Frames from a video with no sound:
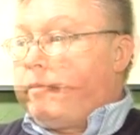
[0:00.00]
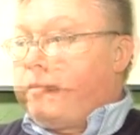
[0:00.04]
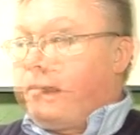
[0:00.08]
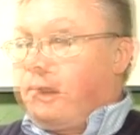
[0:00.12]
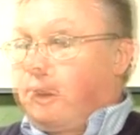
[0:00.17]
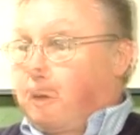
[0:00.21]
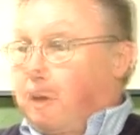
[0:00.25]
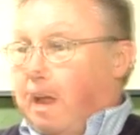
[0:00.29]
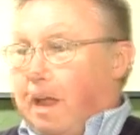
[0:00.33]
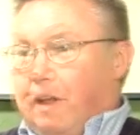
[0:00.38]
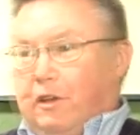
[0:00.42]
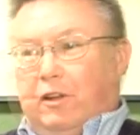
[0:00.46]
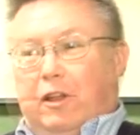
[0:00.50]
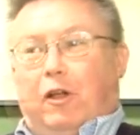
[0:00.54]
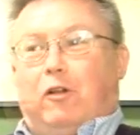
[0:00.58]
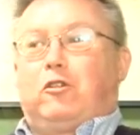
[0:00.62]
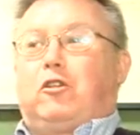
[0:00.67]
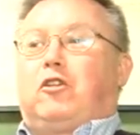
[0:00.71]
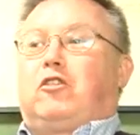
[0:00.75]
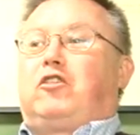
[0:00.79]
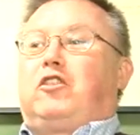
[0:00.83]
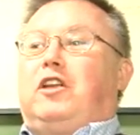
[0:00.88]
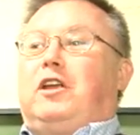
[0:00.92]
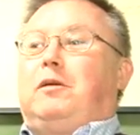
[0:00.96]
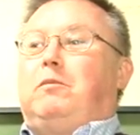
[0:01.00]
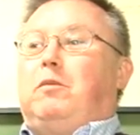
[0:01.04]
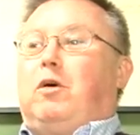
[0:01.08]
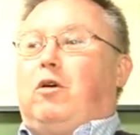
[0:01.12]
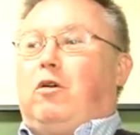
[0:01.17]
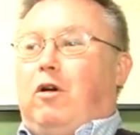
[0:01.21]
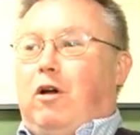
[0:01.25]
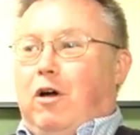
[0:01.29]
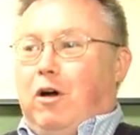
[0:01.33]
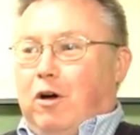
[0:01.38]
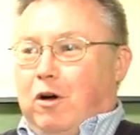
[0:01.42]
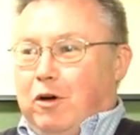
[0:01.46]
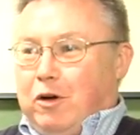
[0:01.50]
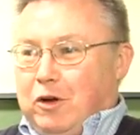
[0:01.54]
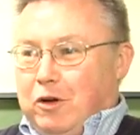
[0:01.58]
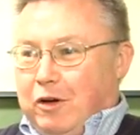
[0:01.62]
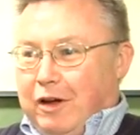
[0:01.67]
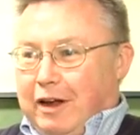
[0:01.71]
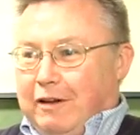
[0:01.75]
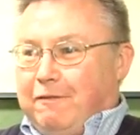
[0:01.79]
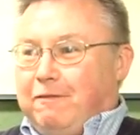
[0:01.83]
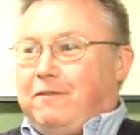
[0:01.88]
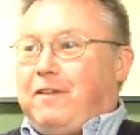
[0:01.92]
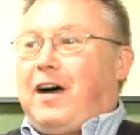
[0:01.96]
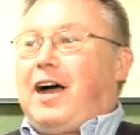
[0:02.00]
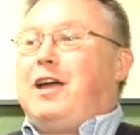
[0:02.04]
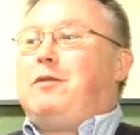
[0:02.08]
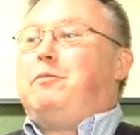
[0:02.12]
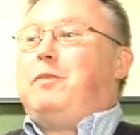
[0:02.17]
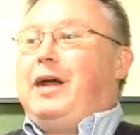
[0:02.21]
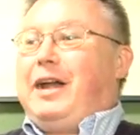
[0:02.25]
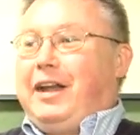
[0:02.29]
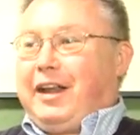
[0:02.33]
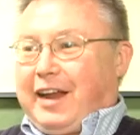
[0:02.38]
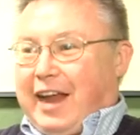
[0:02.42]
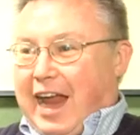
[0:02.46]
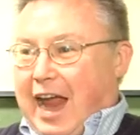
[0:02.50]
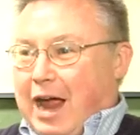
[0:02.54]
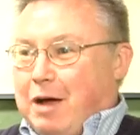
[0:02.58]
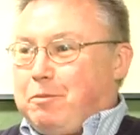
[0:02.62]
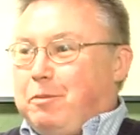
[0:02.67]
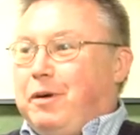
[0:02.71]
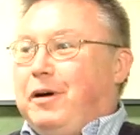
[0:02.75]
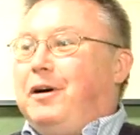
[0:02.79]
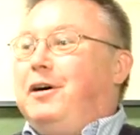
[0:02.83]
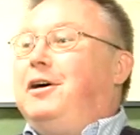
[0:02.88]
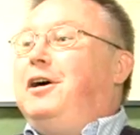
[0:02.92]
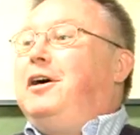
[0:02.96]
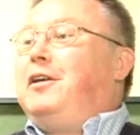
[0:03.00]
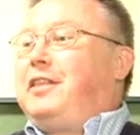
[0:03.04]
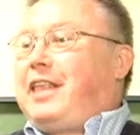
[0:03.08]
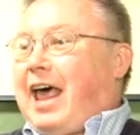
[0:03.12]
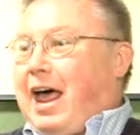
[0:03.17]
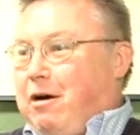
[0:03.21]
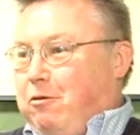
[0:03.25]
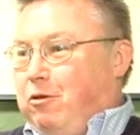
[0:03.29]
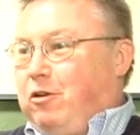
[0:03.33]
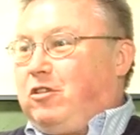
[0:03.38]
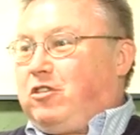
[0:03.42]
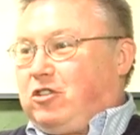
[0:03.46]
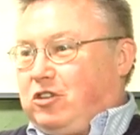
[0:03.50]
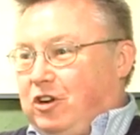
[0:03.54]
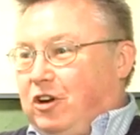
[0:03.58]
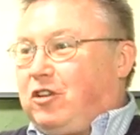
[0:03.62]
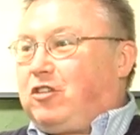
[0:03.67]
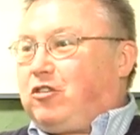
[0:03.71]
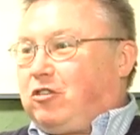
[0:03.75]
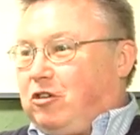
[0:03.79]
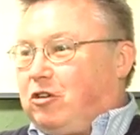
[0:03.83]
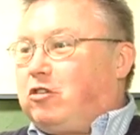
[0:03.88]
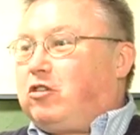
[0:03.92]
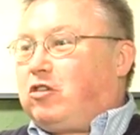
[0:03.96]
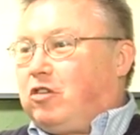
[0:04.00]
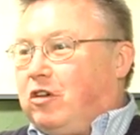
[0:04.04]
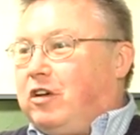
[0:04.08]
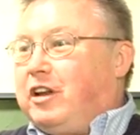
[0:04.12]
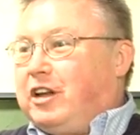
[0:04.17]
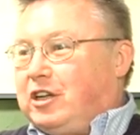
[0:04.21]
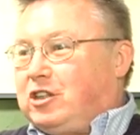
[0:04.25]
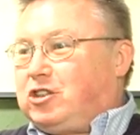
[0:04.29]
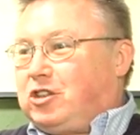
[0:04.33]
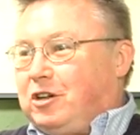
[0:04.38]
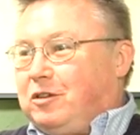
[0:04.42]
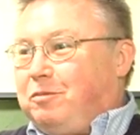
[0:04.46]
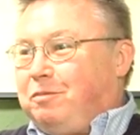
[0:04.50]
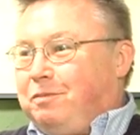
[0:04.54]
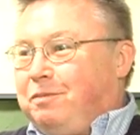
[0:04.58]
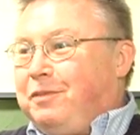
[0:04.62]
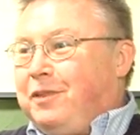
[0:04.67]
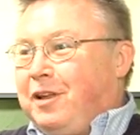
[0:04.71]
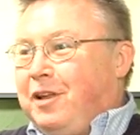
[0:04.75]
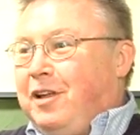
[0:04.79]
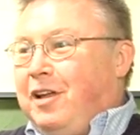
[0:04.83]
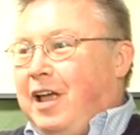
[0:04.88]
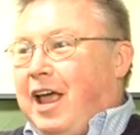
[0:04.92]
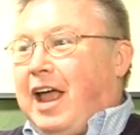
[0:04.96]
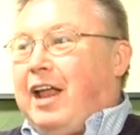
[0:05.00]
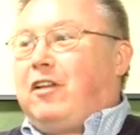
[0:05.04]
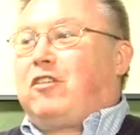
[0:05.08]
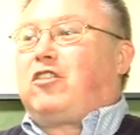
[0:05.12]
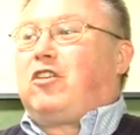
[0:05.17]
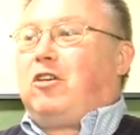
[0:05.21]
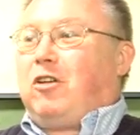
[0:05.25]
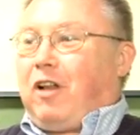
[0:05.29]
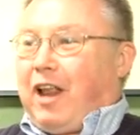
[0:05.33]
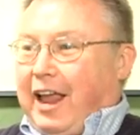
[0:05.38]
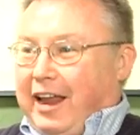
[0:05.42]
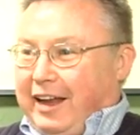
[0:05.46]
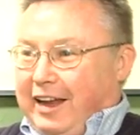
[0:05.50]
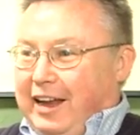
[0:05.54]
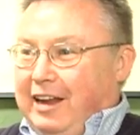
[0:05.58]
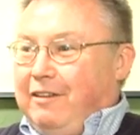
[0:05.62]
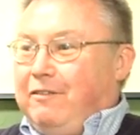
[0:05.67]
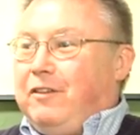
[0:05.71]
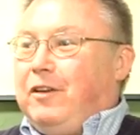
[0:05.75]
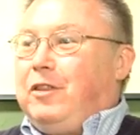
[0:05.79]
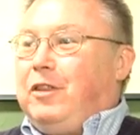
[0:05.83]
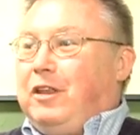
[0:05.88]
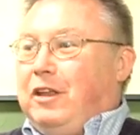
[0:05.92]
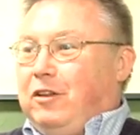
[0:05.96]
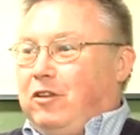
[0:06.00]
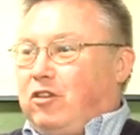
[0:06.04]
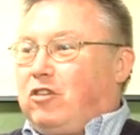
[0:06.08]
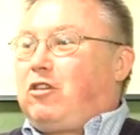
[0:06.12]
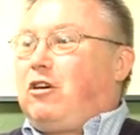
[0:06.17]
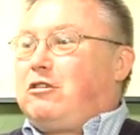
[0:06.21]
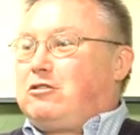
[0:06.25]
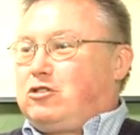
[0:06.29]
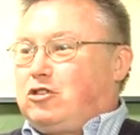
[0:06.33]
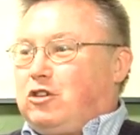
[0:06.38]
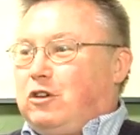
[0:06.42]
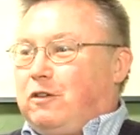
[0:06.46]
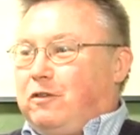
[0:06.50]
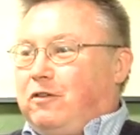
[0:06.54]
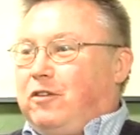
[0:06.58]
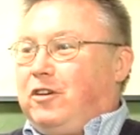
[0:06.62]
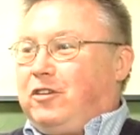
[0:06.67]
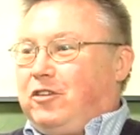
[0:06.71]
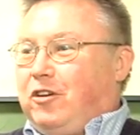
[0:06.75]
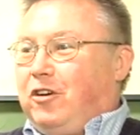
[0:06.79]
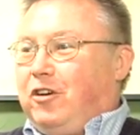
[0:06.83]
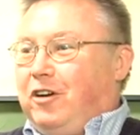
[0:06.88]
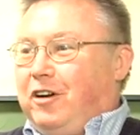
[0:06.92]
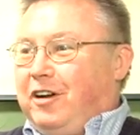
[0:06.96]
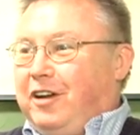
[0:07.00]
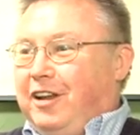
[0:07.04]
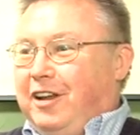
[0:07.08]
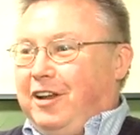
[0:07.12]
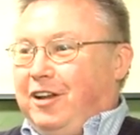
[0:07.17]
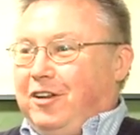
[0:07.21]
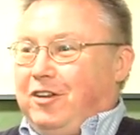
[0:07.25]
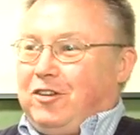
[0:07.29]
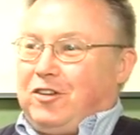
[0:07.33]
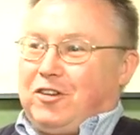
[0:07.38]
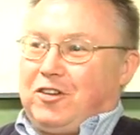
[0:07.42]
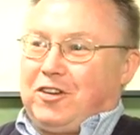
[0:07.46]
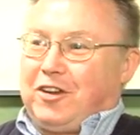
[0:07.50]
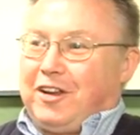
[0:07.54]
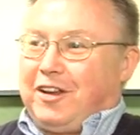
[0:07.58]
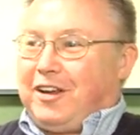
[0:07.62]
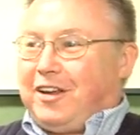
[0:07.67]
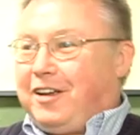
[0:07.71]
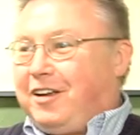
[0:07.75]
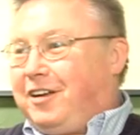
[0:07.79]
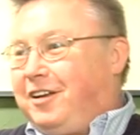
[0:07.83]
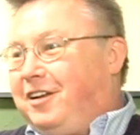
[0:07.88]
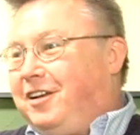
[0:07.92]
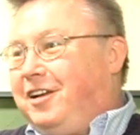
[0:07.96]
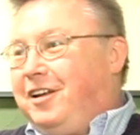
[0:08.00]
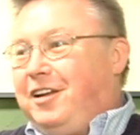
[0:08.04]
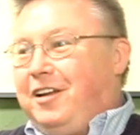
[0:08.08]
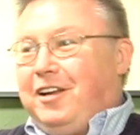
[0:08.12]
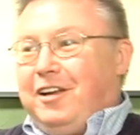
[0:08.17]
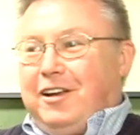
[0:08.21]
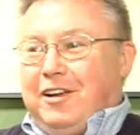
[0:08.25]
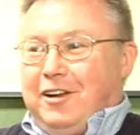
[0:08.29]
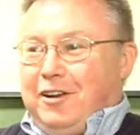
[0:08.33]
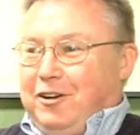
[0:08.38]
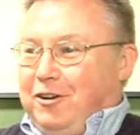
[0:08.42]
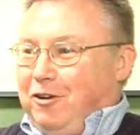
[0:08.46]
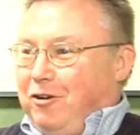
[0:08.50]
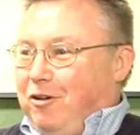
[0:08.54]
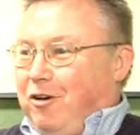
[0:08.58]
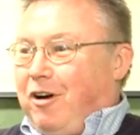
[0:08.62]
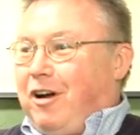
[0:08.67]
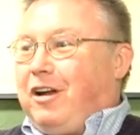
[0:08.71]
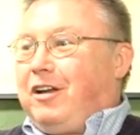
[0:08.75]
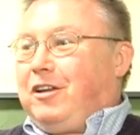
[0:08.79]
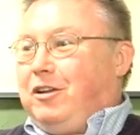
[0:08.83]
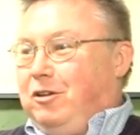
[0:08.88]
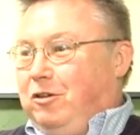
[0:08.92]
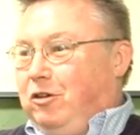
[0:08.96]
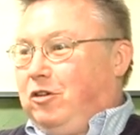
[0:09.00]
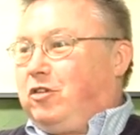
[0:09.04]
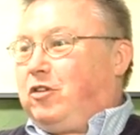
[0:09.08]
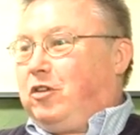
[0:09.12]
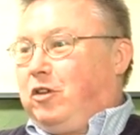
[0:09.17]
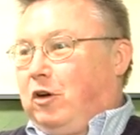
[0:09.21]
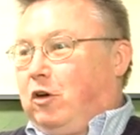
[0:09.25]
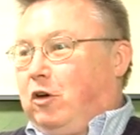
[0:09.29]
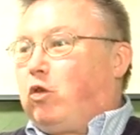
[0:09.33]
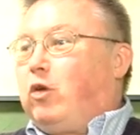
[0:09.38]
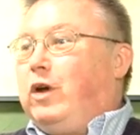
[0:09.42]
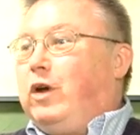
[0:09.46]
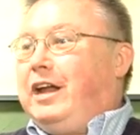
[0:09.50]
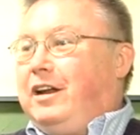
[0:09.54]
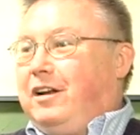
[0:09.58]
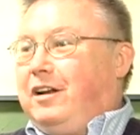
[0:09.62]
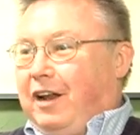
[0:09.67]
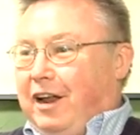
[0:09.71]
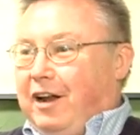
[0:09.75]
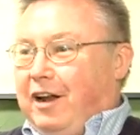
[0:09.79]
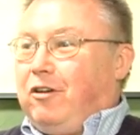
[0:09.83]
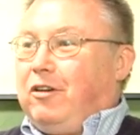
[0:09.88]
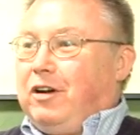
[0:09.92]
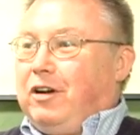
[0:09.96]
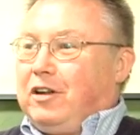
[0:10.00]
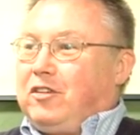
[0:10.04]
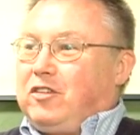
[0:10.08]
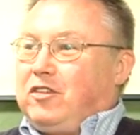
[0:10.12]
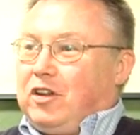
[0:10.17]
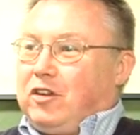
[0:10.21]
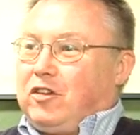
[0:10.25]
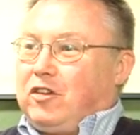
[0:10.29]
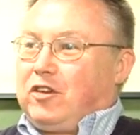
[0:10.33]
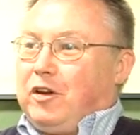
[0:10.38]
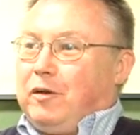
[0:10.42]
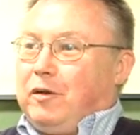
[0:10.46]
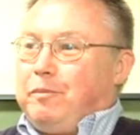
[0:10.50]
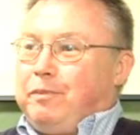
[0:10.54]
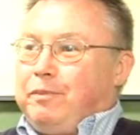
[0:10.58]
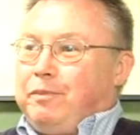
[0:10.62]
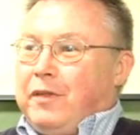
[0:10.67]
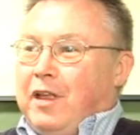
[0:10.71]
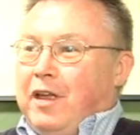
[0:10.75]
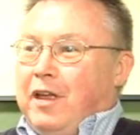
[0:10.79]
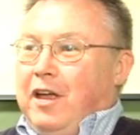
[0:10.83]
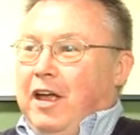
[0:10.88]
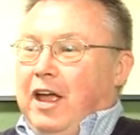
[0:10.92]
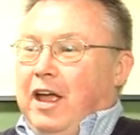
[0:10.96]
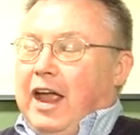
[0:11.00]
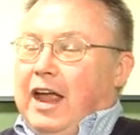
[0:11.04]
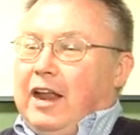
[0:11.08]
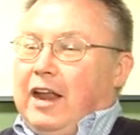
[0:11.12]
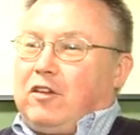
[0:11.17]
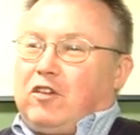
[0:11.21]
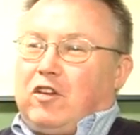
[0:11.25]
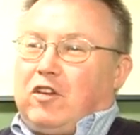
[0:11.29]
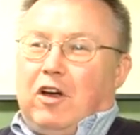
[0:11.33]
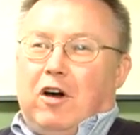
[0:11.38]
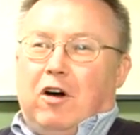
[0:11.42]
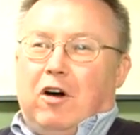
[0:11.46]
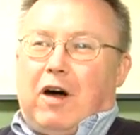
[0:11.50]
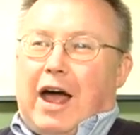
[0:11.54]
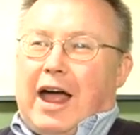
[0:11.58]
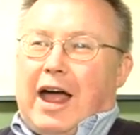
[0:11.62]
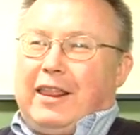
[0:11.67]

You had Delta Sigma Rho, you had Phi Beta Kappa. That was just a tradition. And so, like, even these social fraternities, use the Greek lettering system. And so,